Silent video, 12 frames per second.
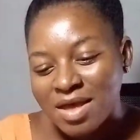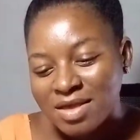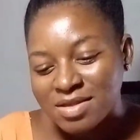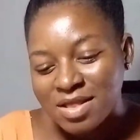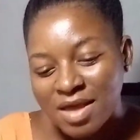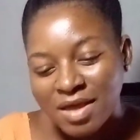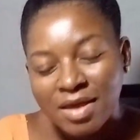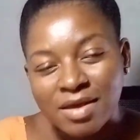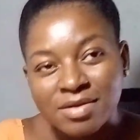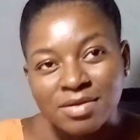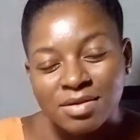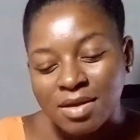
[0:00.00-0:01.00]
It's like
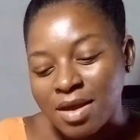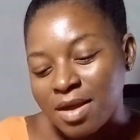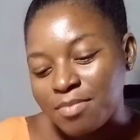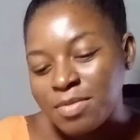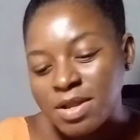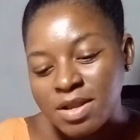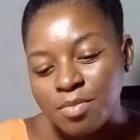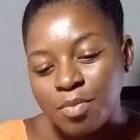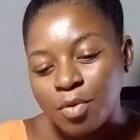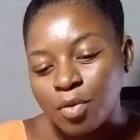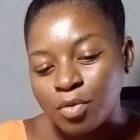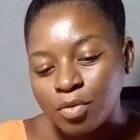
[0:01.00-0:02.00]
a mini
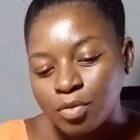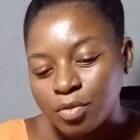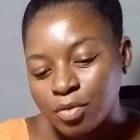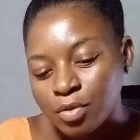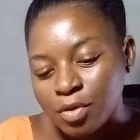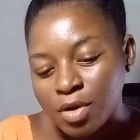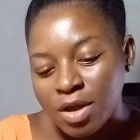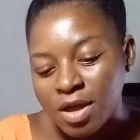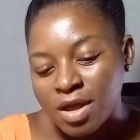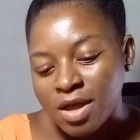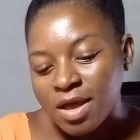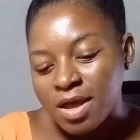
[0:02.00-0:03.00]
bowl,
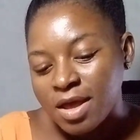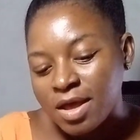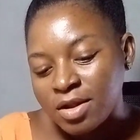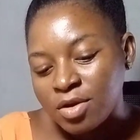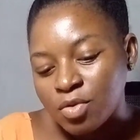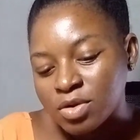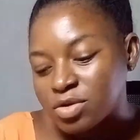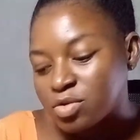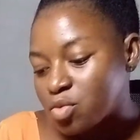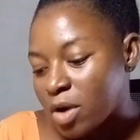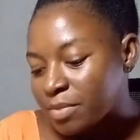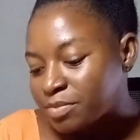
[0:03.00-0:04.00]
and it was
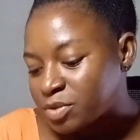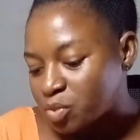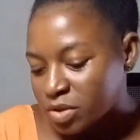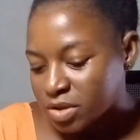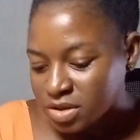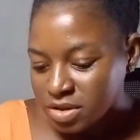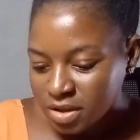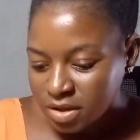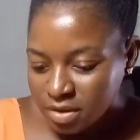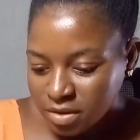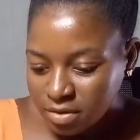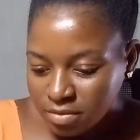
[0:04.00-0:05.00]
wrapped with
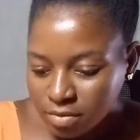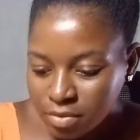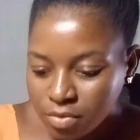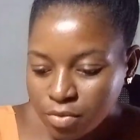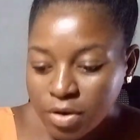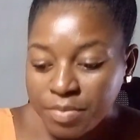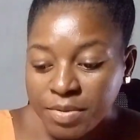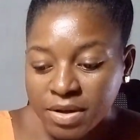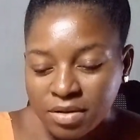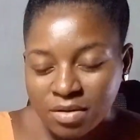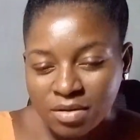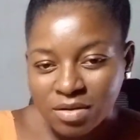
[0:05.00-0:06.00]
a
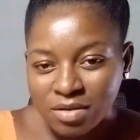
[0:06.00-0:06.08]
ribbon,